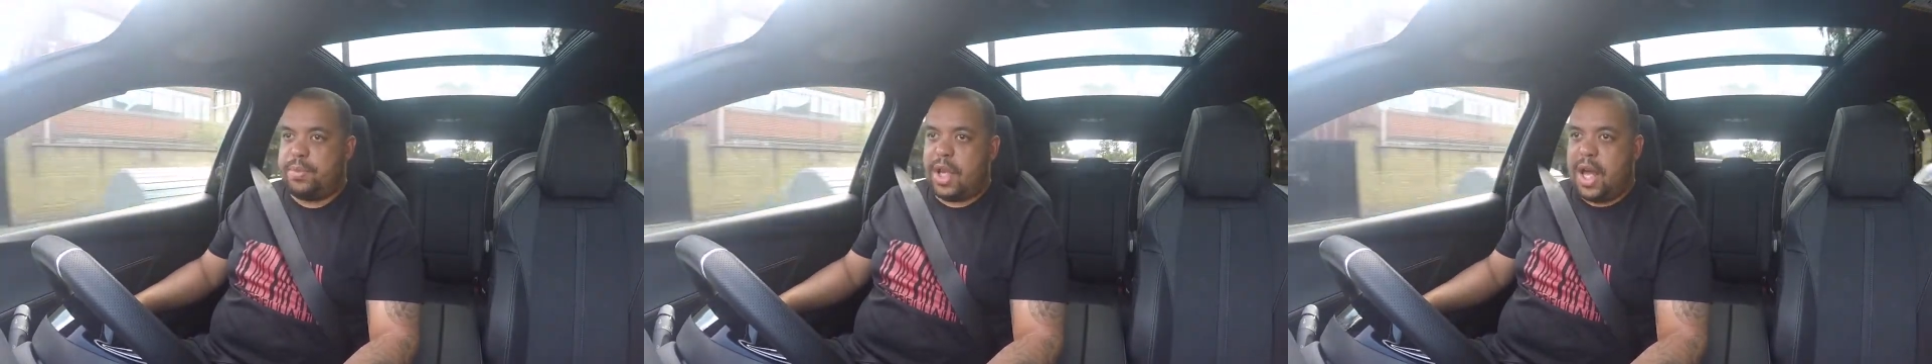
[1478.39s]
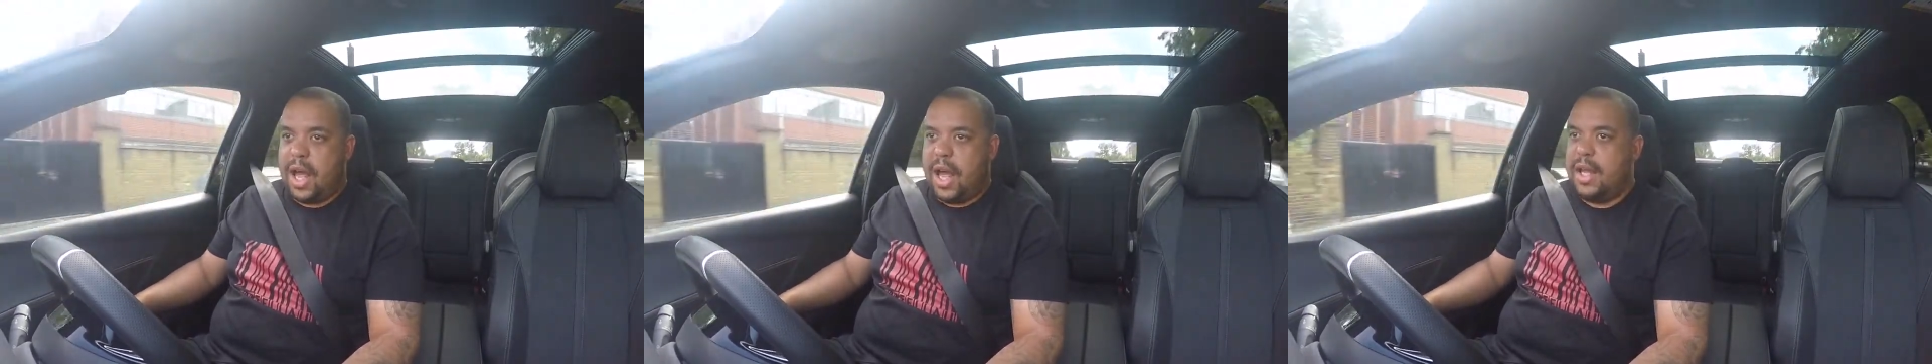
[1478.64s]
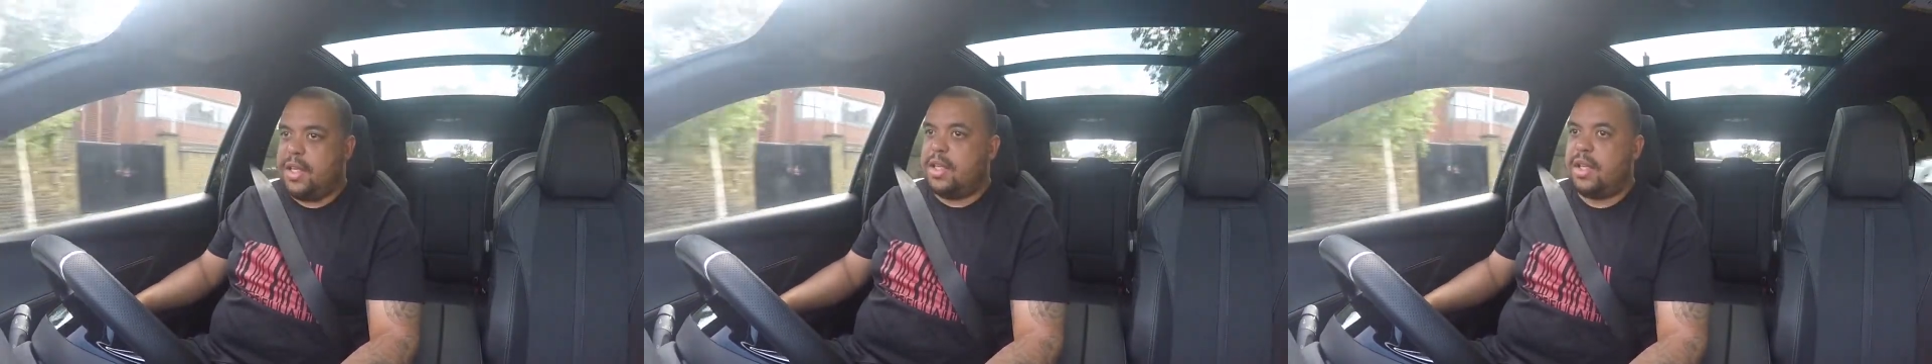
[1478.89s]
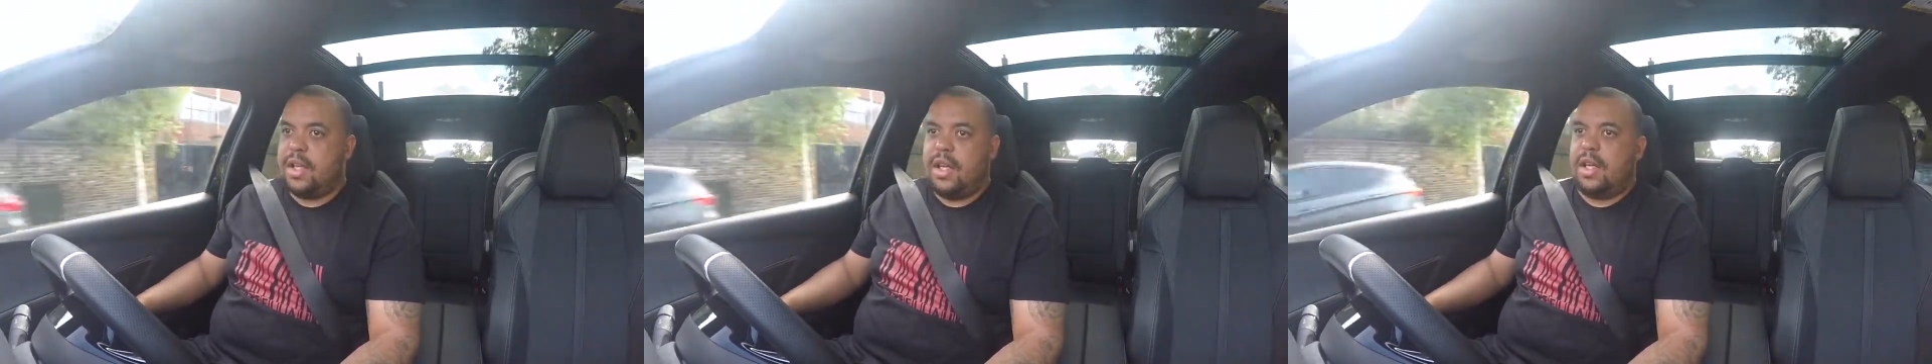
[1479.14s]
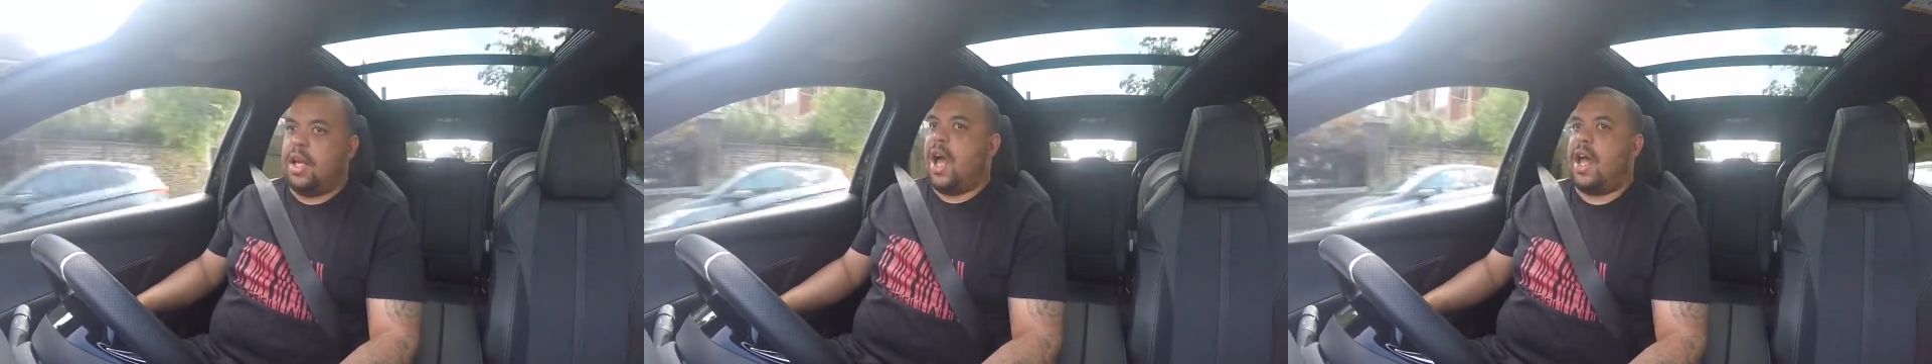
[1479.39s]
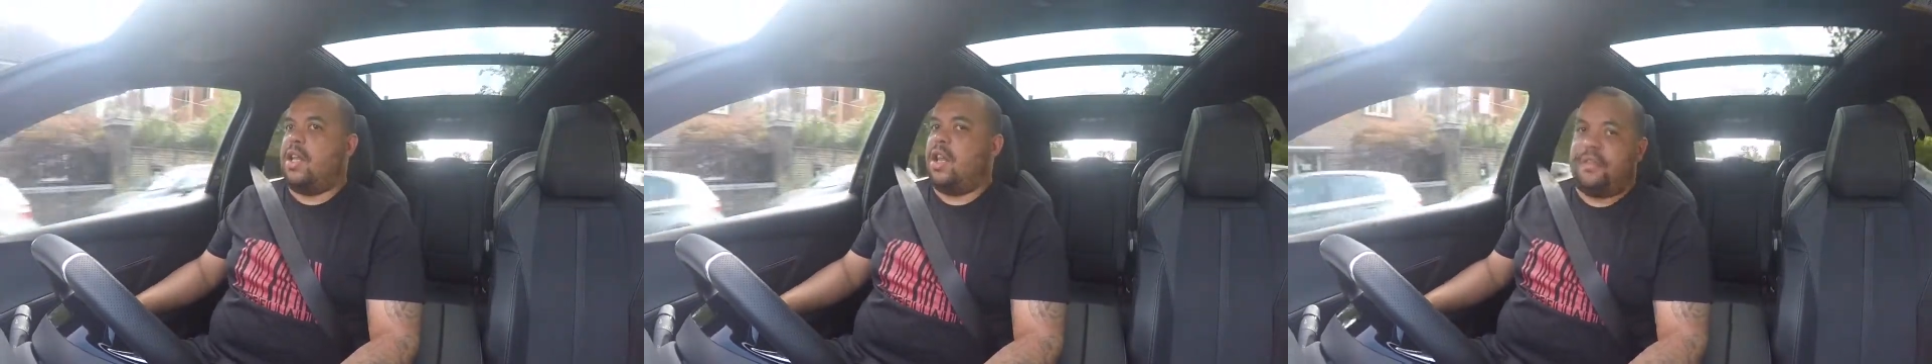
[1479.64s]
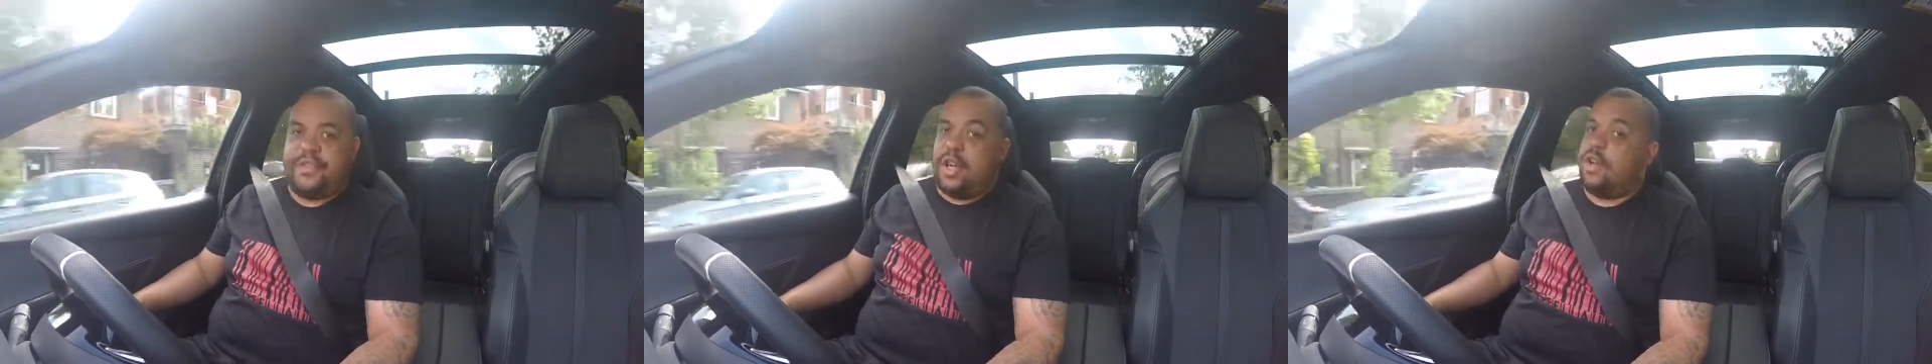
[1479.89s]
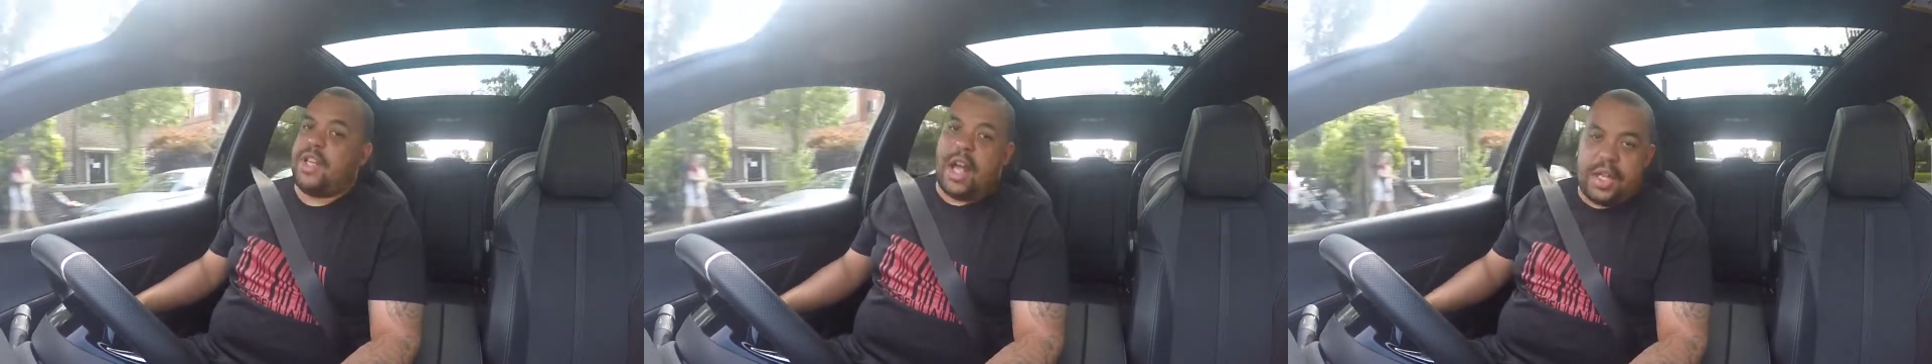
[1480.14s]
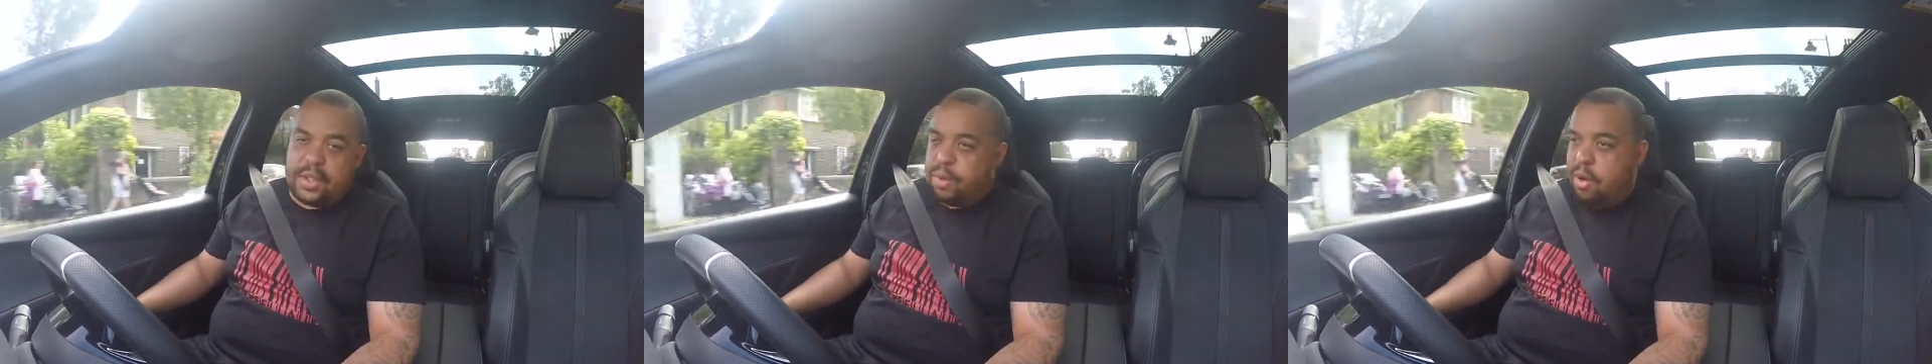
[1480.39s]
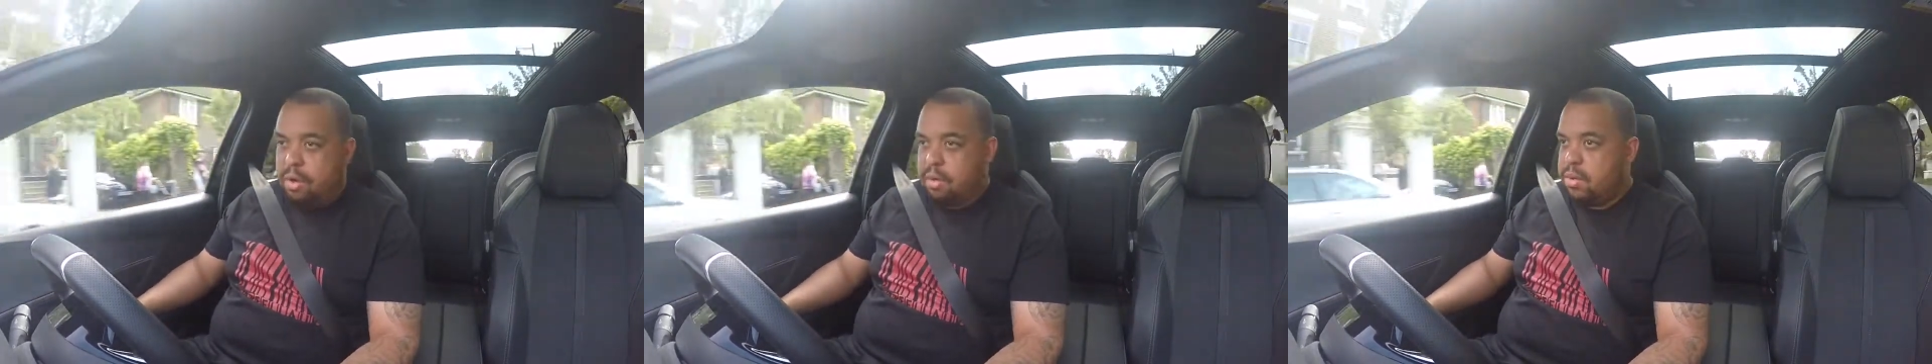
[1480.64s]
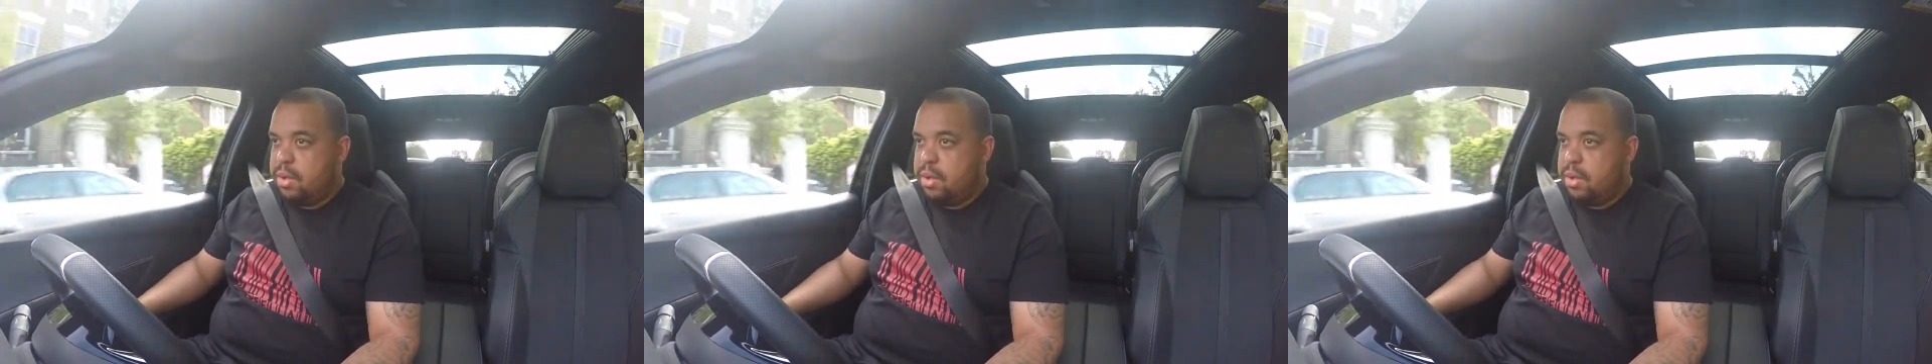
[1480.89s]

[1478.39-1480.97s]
that I had, and loved it on that as well.